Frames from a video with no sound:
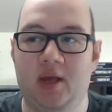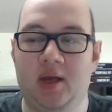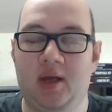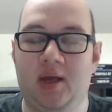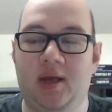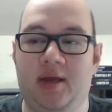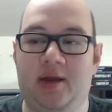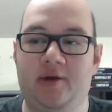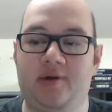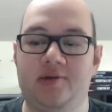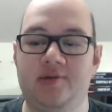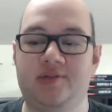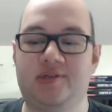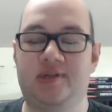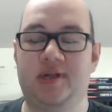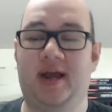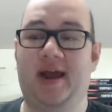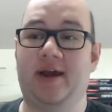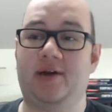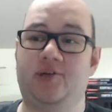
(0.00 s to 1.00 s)
Here's
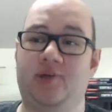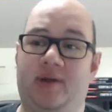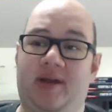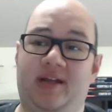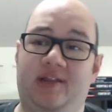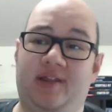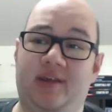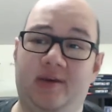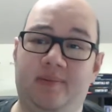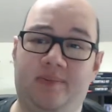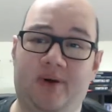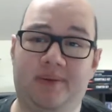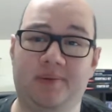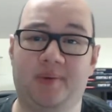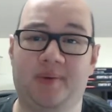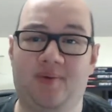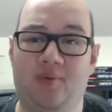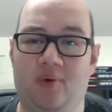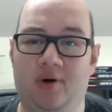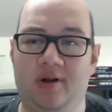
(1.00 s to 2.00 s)
actually, I think,
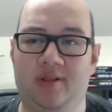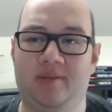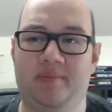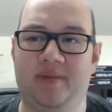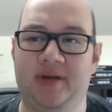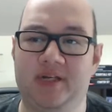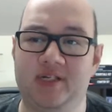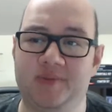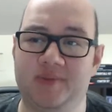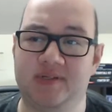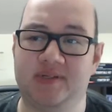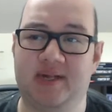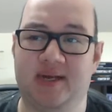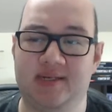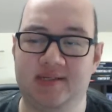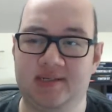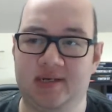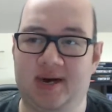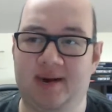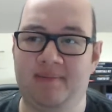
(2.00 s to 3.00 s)
probably one of the biggest
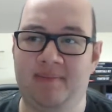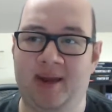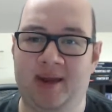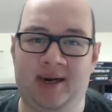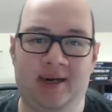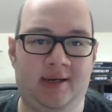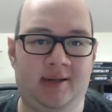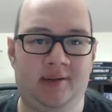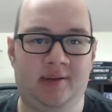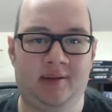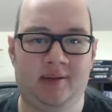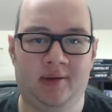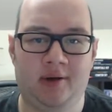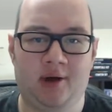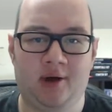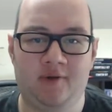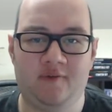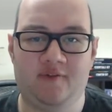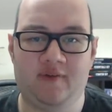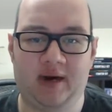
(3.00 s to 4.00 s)
mistakes that I made
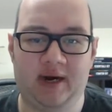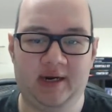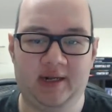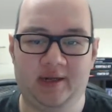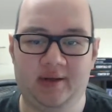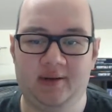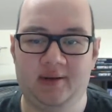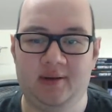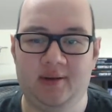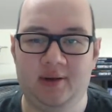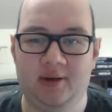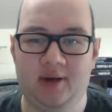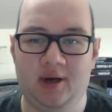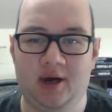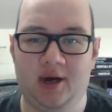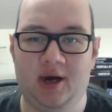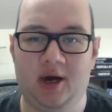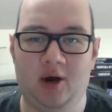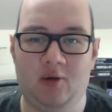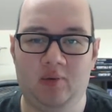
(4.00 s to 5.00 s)
on Friday
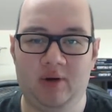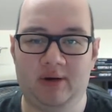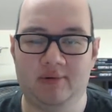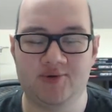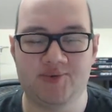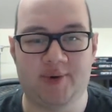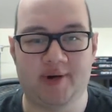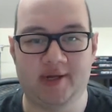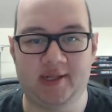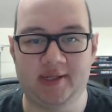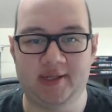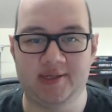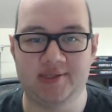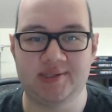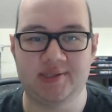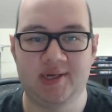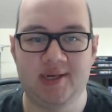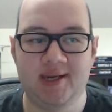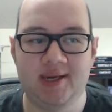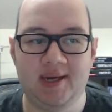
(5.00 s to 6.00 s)
when I was running
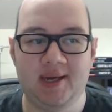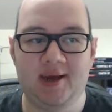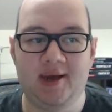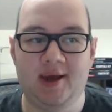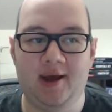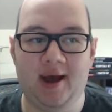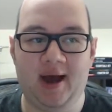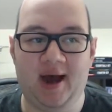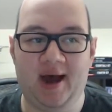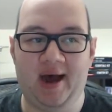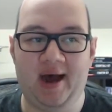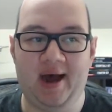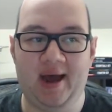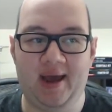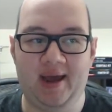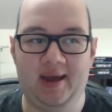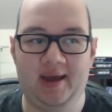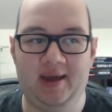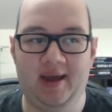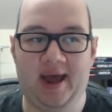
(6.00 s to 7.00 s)
this.
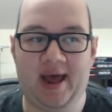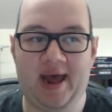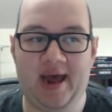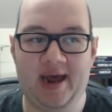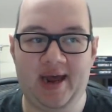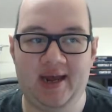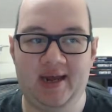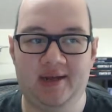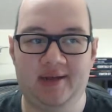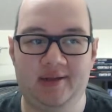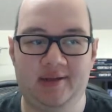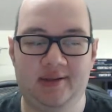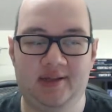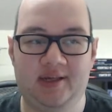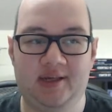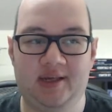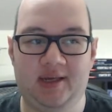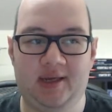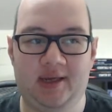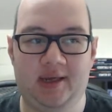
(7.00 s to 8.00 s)
I had
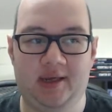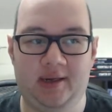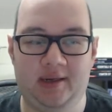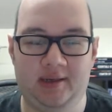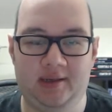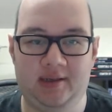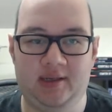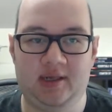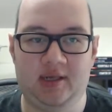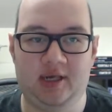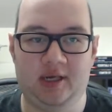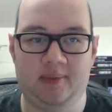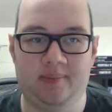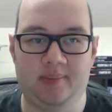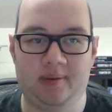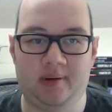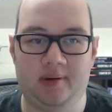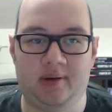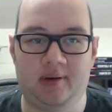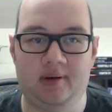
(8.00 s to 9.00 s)
the
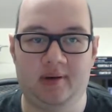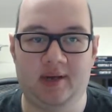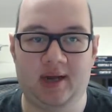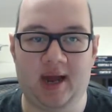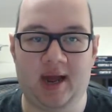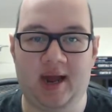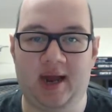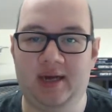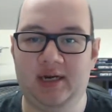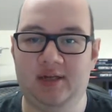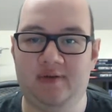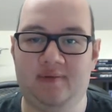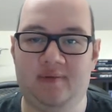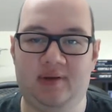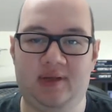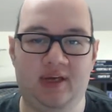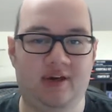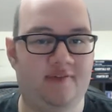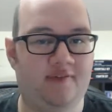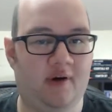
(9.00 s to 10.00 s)
innkeeper kind of
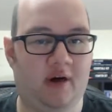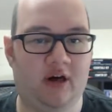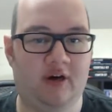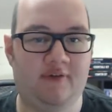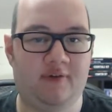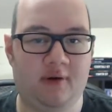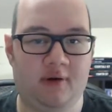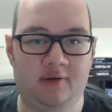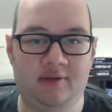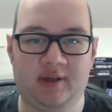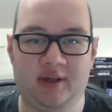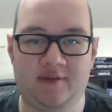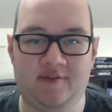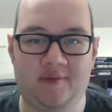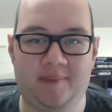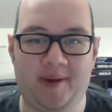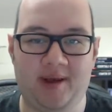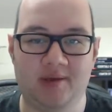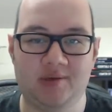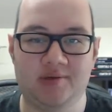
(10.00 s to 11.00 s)
give off all the
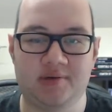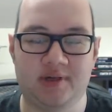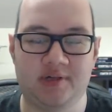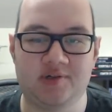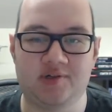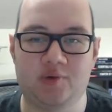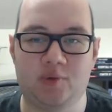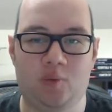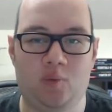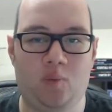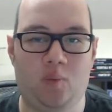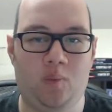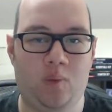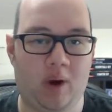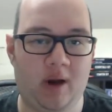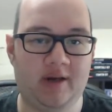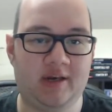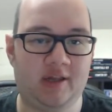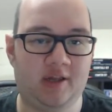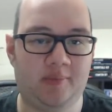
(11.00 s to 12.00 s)
information as to
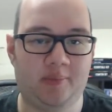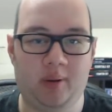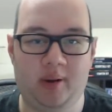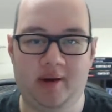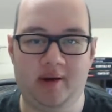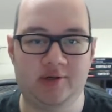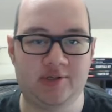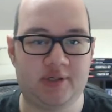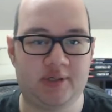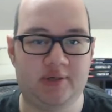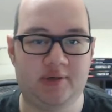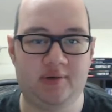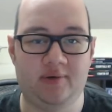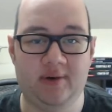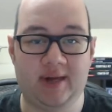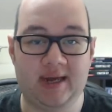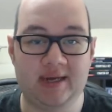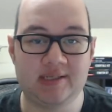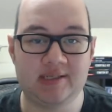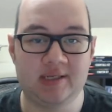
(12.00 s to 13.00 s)
what the players can do
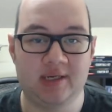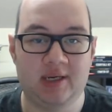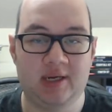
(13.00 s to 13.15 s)
next.